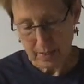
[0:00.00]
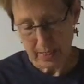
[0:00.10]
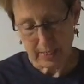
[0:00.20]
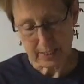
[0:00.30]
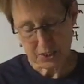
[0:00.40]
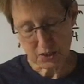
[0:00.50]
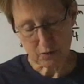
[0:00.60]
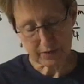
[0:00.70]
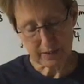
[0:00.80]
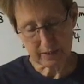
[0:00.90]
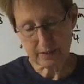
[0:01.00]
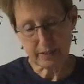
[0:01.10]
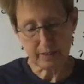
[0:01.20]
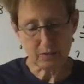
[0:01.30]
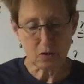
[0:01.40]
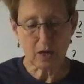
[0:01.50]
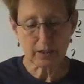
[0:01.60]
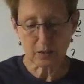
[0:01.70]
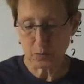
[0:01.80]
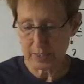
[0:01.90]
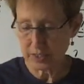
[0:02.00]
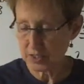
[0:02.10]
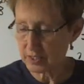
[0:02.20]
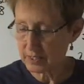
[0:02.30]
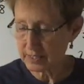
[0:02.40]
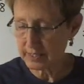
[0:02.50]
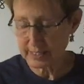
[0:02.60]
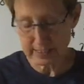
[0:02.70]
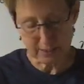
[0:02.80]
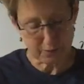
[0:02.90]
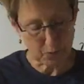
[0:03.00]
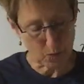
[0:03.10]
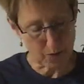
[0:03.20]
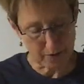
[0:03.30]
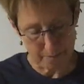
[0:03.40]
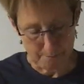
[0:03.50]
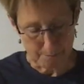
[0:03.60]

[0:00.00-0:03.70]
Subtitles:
the log equations in 6.4,